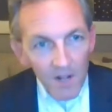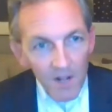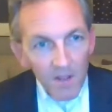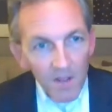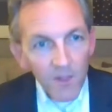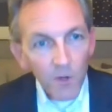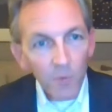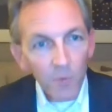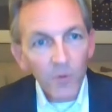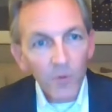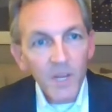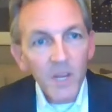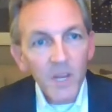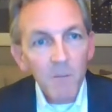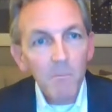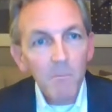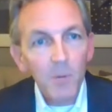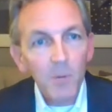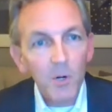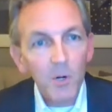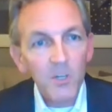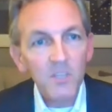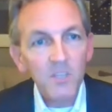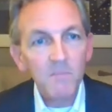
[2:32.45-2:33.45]
the
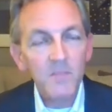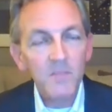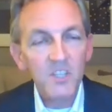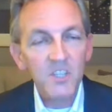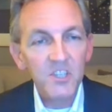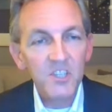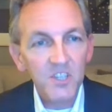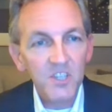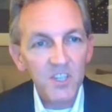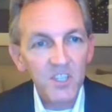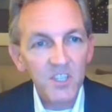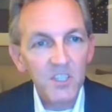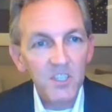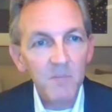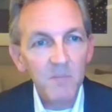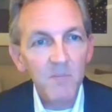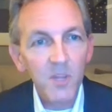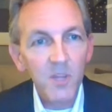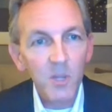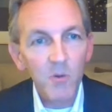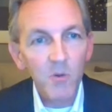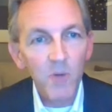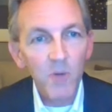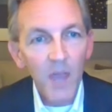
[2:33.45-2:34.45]
reimbursement system
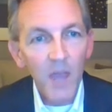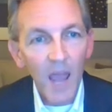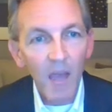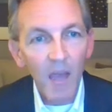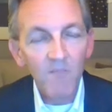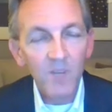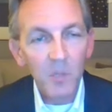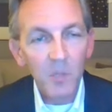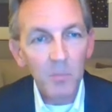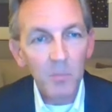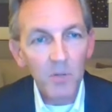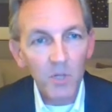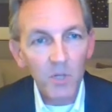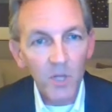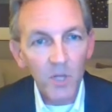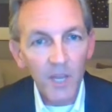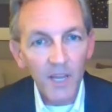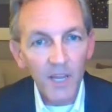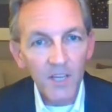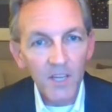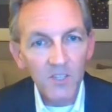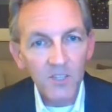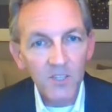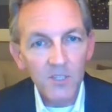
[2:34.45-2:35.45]
that you have in
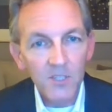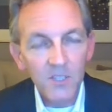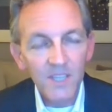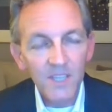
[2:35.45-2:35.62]
place